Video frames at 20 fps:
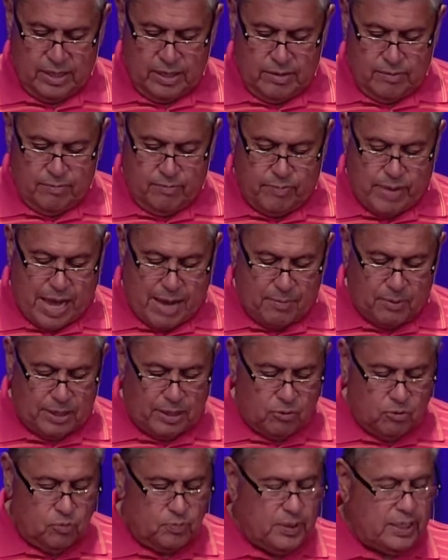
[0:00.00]

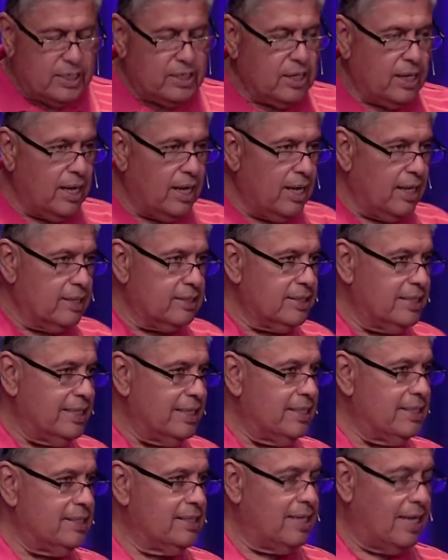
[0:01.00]
Babylon would be caught
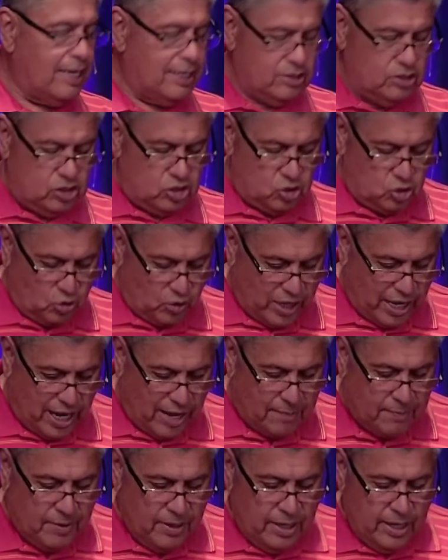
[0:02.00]
in God's
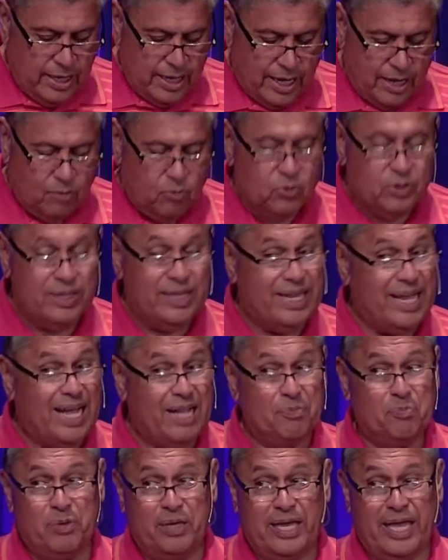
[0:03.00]
trap and would
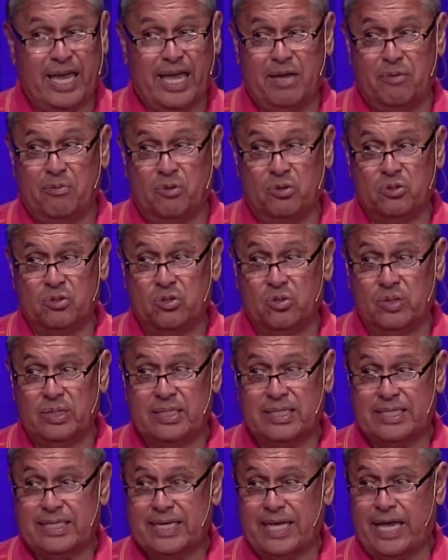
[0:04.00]
not be able to
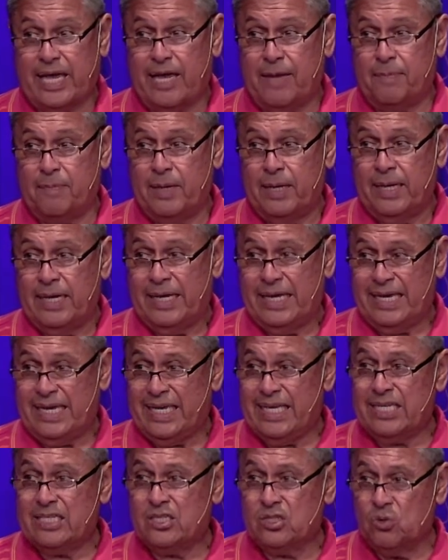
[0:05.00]
escape
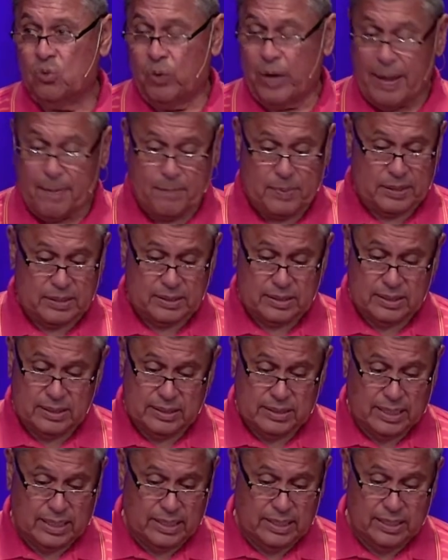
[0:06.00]
His weapons.
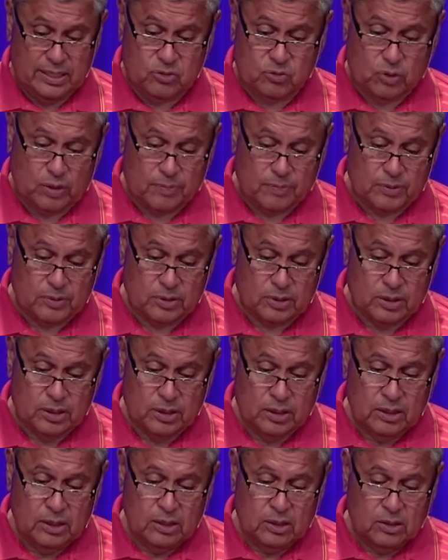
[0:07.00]
Not His weapons.
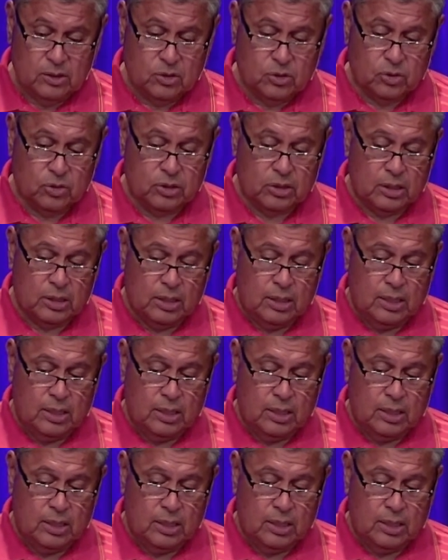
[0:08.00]
Church,